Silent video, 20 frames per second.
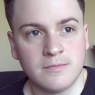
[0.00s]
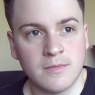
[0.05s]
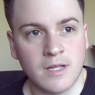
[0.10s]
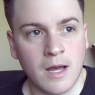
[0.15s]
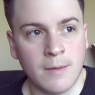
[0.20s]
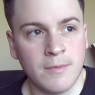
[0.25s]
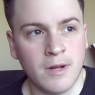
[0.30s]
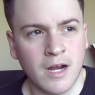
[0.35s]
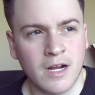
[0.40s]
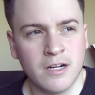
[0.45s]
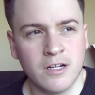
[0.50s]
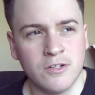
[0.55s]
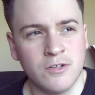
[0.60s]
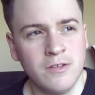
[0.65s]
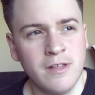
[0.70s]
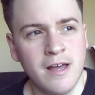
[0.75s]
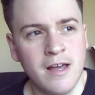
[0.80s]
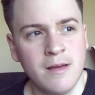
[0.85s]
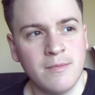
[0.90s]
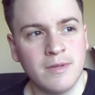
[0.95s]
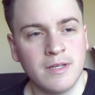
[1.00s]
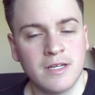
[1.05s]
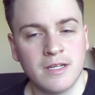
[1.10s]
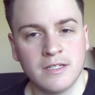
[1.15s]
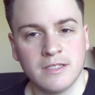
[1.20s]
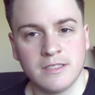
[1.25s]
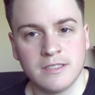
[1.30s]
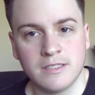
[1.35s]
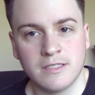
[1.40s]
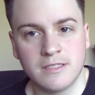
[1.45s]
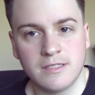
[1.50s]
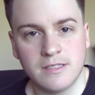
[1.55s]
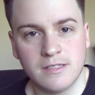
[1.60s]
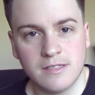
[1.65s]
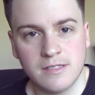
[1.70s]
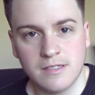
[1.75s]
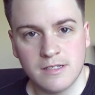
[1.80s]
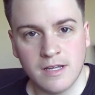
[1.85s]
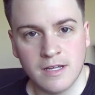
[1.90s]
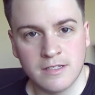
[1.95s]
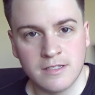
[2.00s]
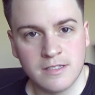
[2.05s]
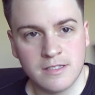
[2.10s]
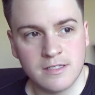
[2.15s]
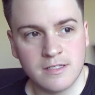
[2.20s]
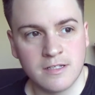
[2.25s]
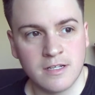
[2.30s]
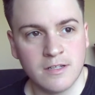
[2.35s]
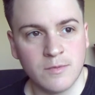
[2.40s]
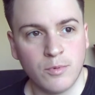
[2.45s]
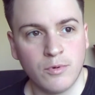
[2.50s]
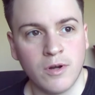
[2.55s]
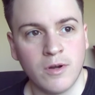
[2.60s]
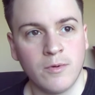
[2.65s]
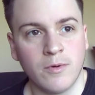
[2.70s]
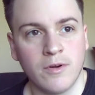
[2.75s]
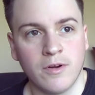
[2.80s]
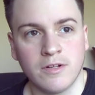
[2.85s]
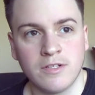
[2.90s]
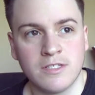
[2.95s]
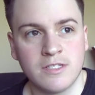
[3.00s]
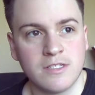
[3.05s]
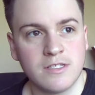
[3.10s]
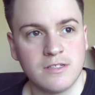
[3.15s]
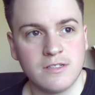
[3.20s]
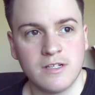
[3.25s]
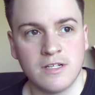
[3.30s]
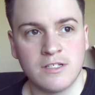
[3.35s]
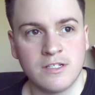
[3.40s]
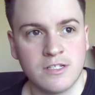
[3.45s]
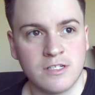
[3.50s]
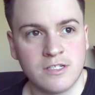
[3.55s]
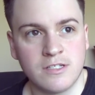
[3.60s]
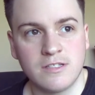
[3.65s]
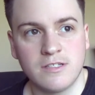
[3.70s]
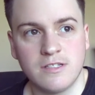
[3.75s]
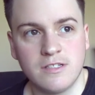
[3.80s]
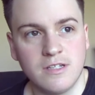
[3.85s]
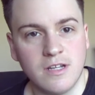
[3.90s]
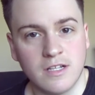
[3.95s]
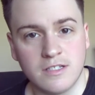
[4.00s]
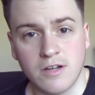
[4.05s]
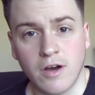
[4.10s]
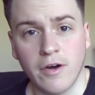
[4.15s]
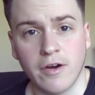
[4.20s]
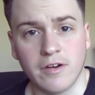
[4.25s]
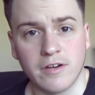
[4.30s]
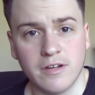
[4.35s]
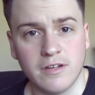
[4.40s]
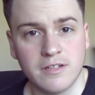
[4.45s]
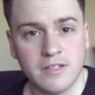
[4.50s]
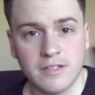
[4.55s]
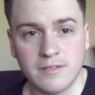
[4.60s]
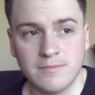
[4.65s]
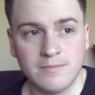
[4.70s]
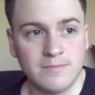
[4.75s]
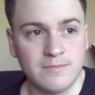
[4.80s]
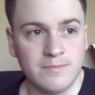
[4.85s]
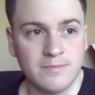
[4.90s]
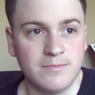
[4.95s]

I'm not gonna do that because it's to the point where it's hard to